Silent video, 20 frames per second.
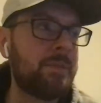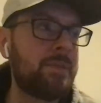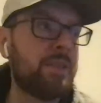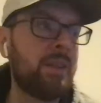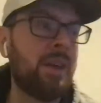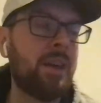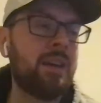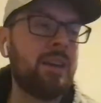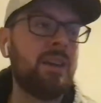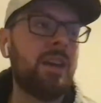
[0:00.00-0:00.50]

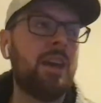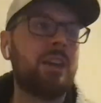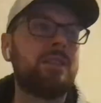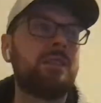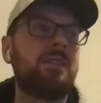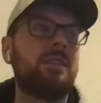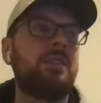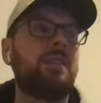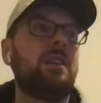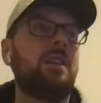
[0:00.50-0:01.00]

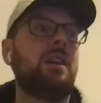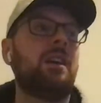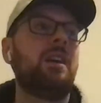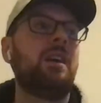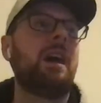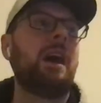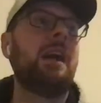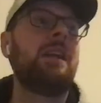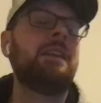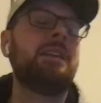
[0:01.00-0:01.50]

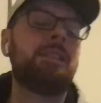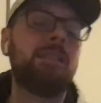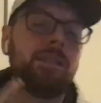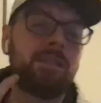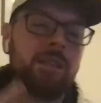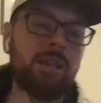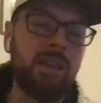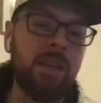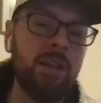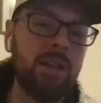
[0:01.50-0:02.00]

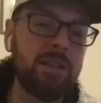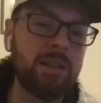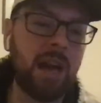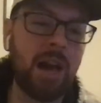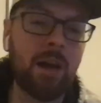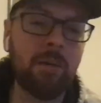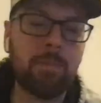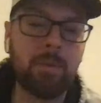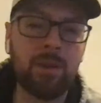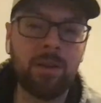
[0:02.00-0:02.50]
I need to
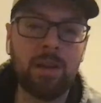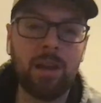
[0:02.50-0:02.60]
see